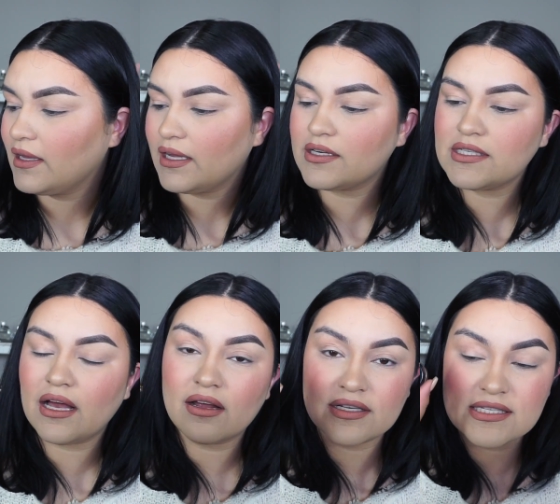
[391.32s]
Here's the
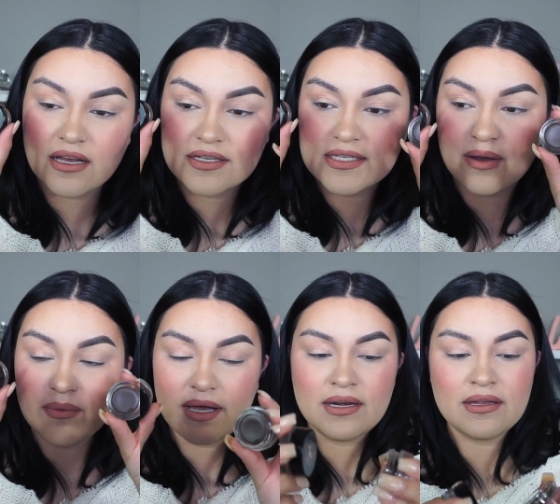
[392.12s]
Anastasia
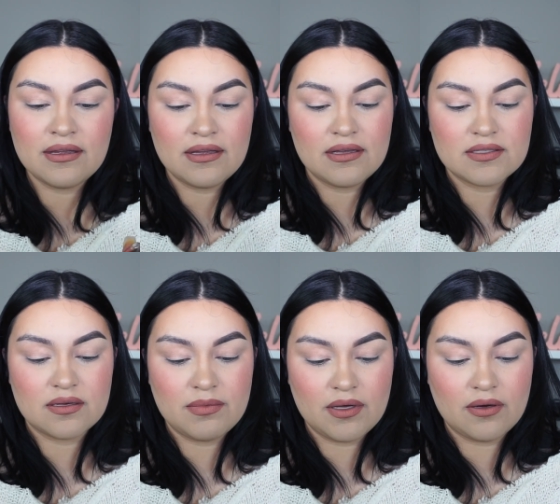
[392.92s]
one.
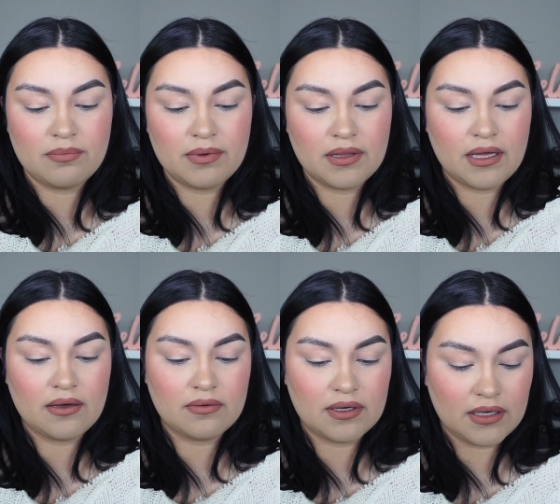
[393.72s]
So let me open
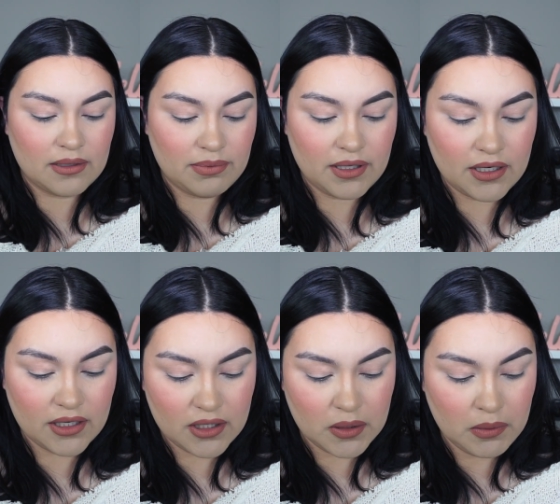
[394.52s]
that one up
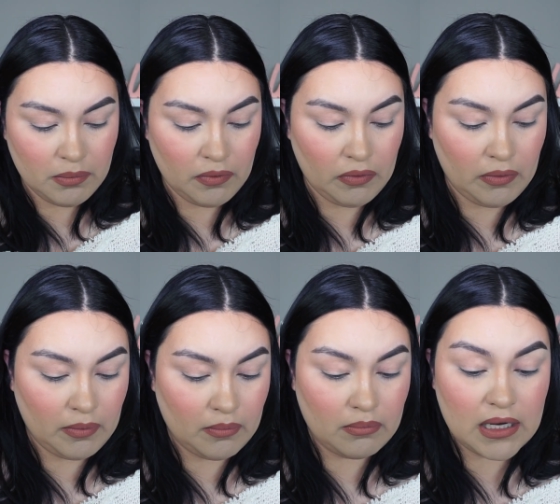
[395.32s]
here. Oops.
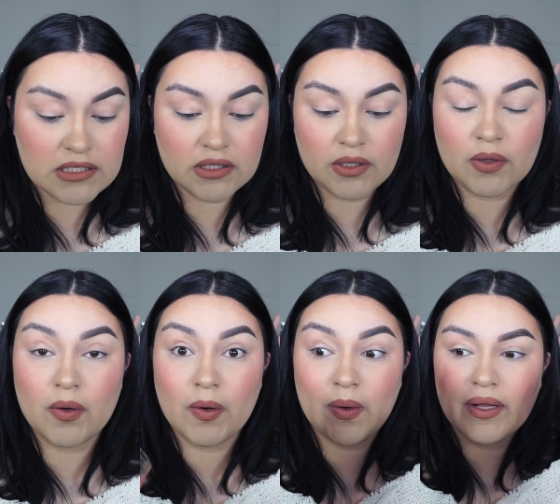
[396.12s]
Mine's a
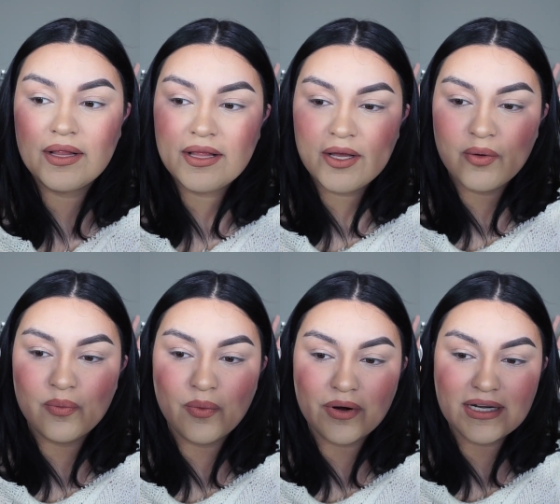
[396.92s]
little
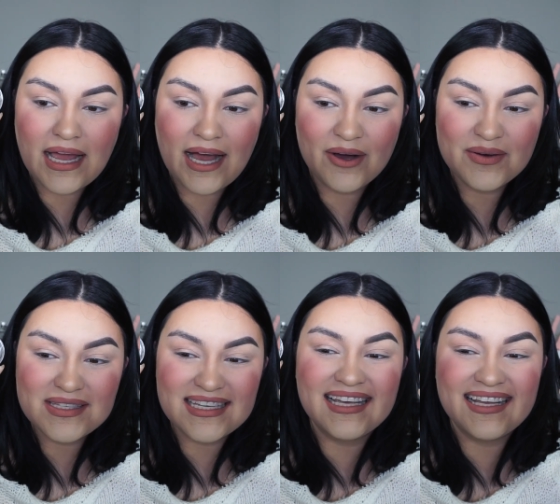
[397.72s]
worn
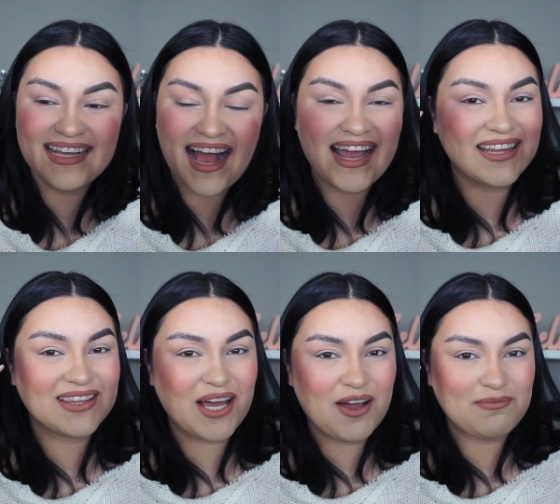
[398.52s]
out. I
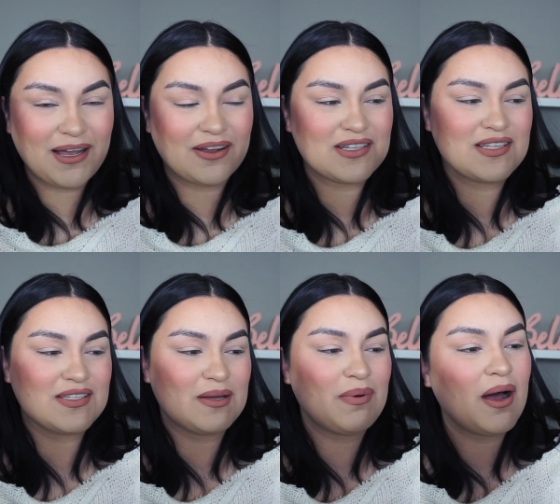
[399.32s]
love my
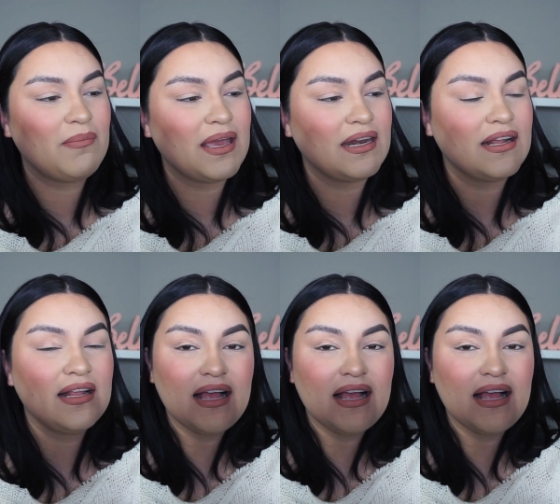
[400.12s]
Anastasia pomade.